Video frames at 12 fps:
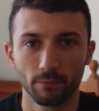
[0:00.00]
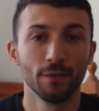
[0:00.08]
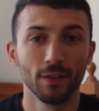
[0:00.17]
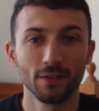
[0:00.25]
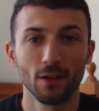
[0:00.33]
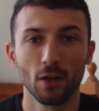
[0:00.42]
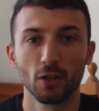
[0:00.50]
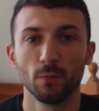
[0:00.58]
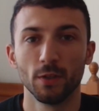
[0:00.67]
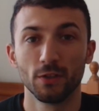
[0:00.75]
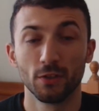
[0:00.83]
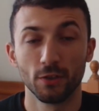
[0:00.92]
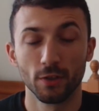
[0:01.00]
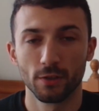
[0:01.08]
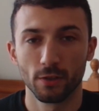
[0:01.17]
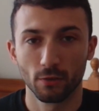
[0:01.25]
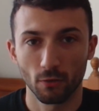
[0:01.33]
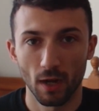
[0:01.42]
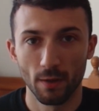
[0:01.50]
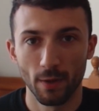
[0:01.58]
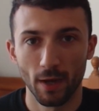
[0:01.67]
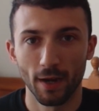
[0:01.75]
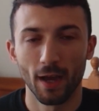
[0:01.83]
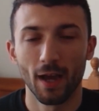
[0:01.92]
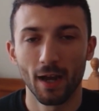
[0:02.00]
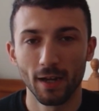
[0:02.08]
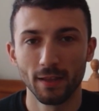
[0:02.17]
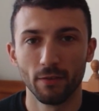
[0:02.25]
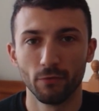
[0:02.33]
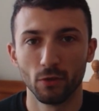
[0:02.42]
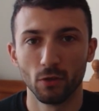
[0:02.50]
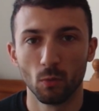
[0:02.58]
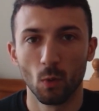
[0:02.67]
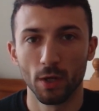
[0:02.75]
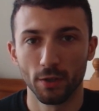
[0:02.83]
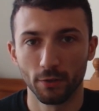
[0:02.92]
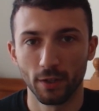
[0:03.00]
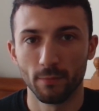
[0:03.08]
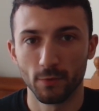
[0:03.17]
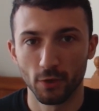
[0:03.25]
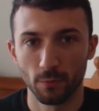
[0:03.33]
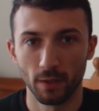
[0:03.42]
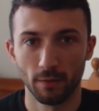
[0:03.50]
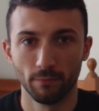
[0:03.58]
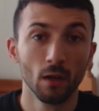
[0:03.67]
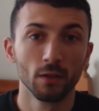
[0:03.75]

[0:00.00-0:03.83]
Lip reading: This document should just describe at a high level what your game should be.